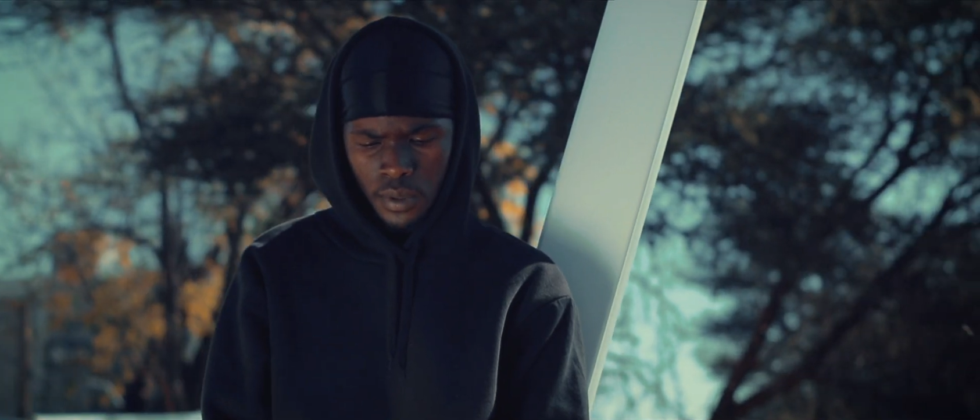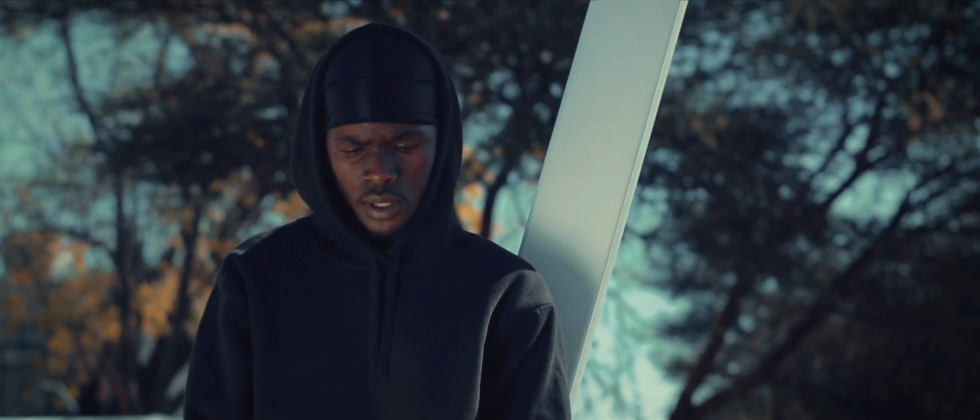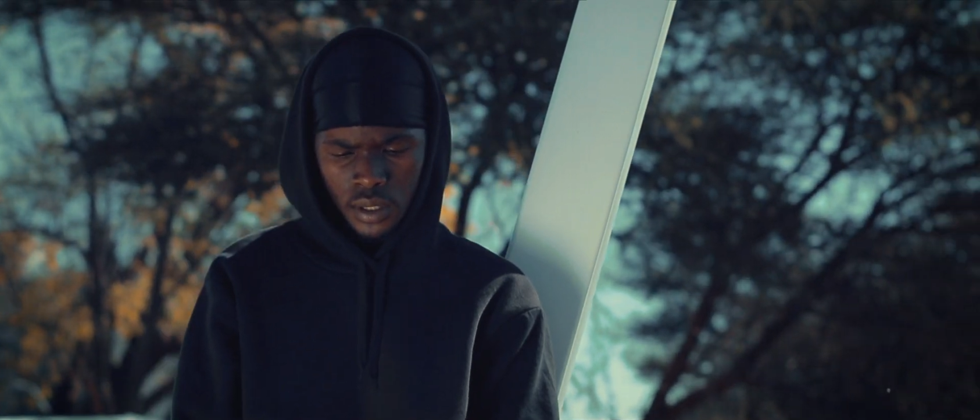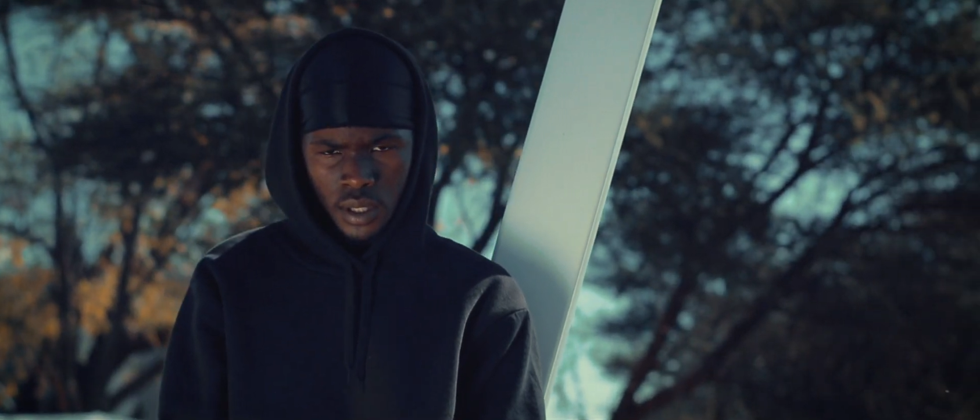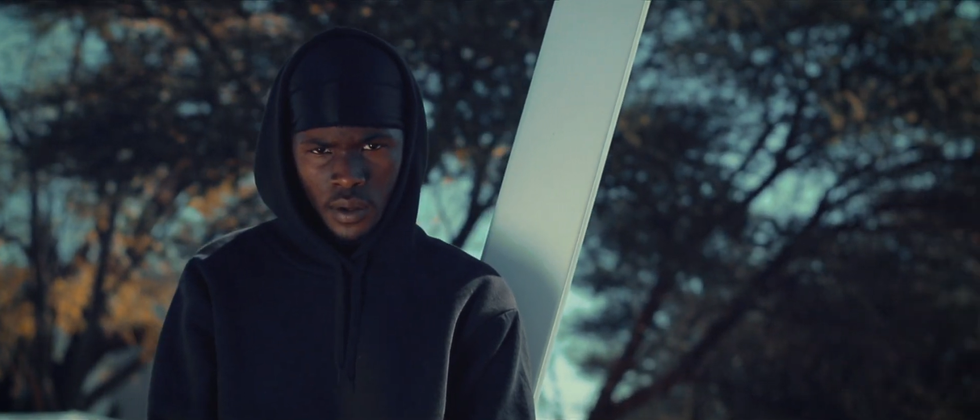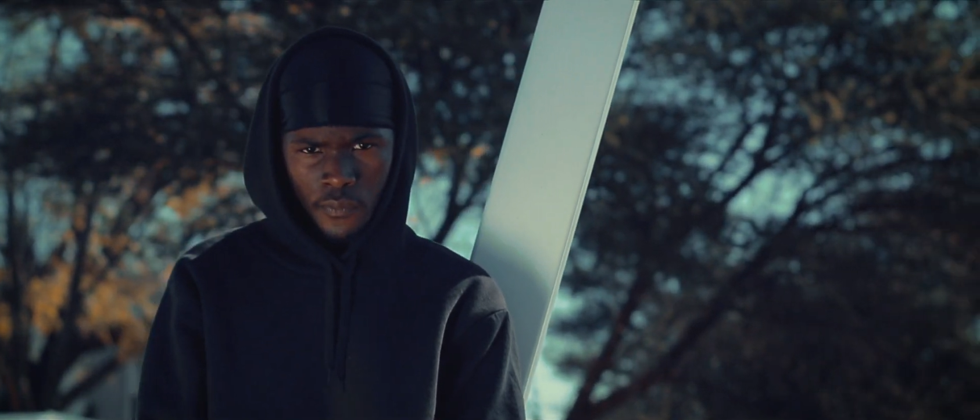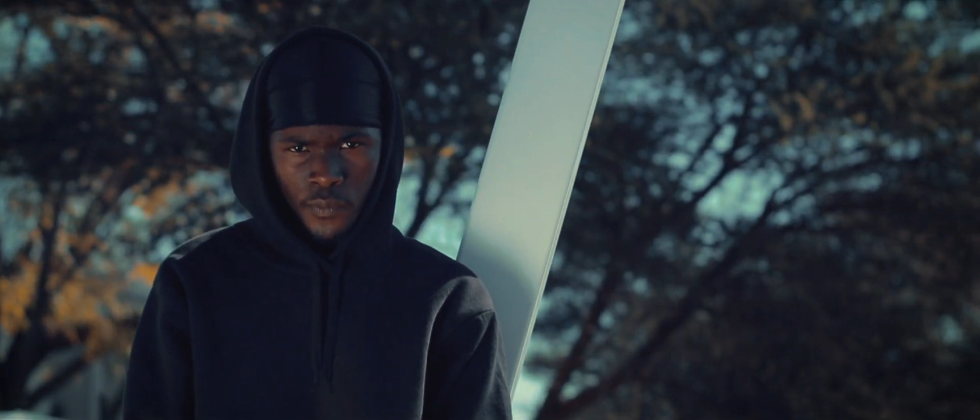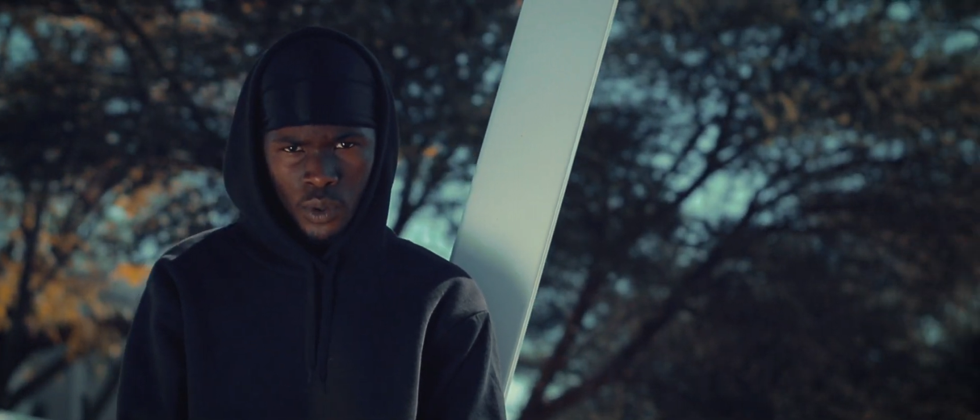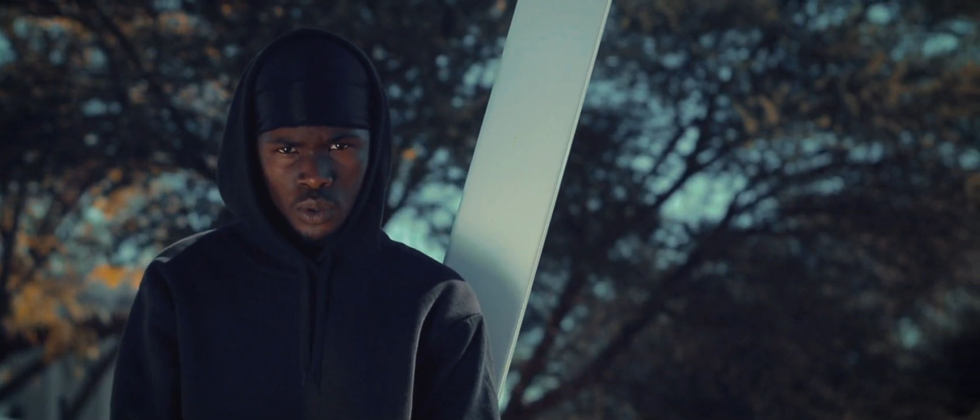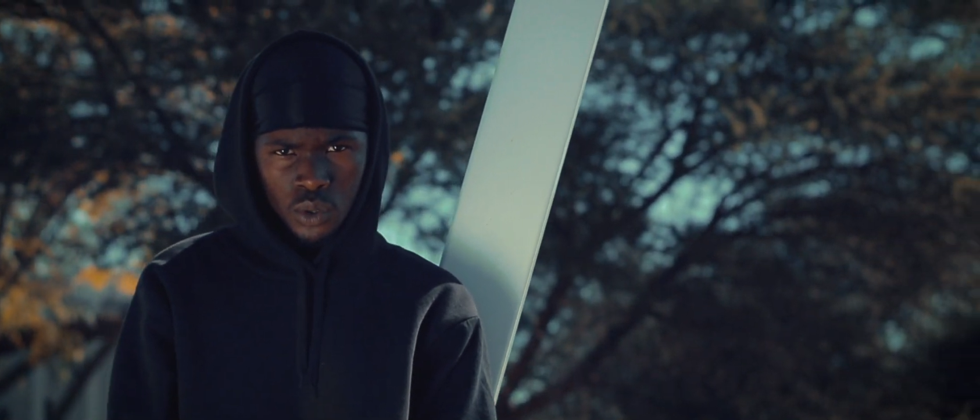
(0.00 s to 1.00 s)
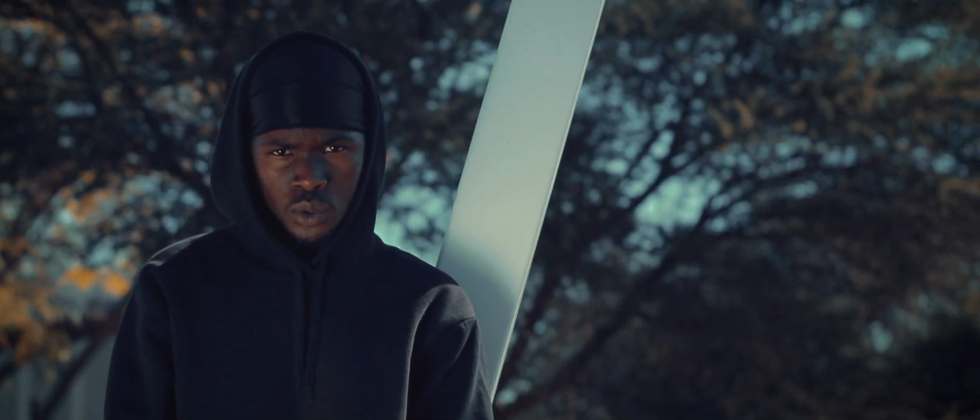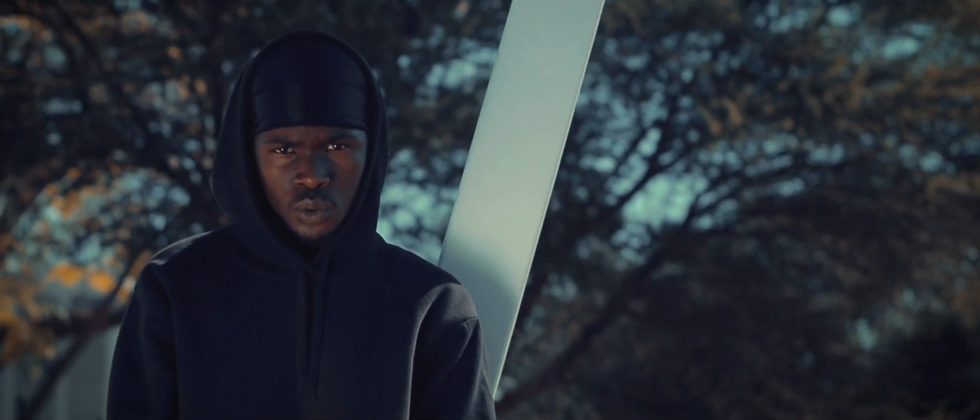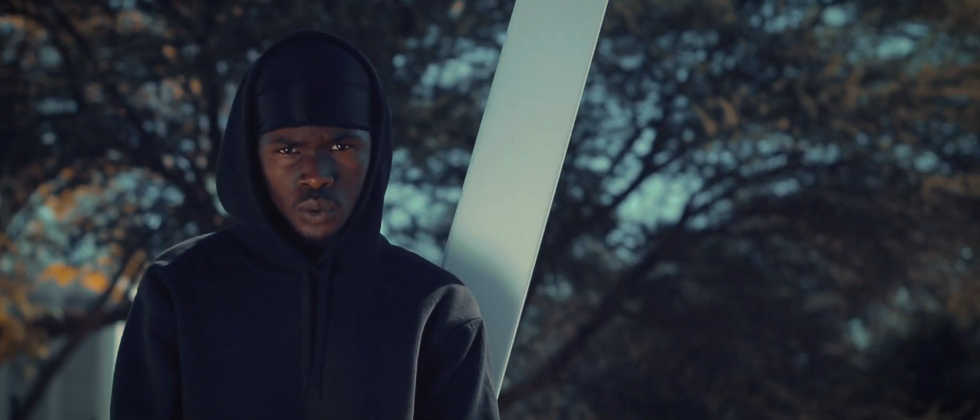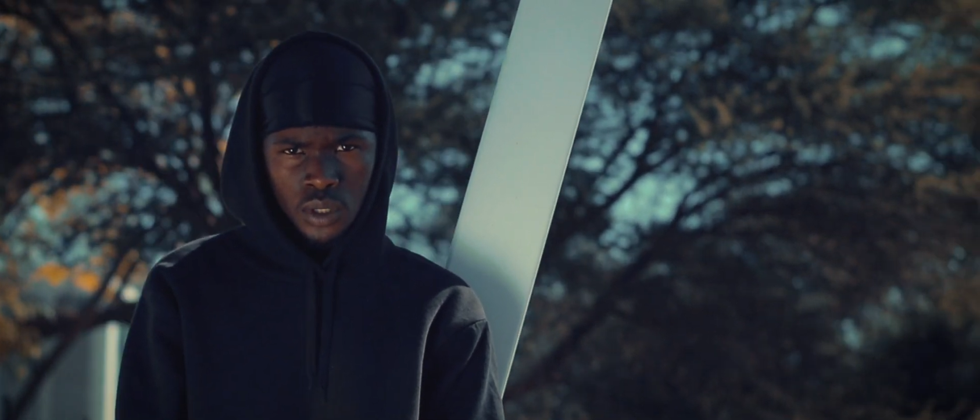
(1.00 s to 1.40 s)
minute they can fuck with you,